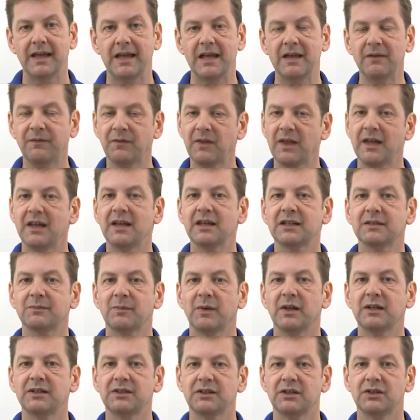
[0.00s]
If that
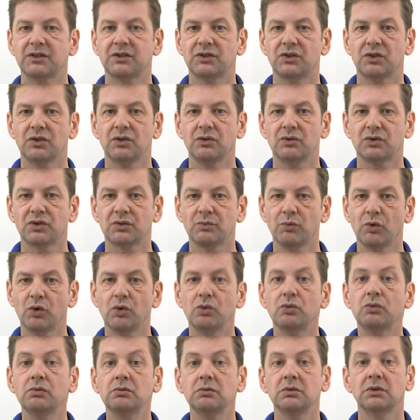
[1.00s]
airspace is too
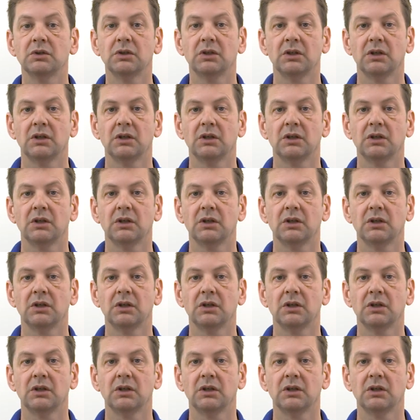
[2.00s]
small,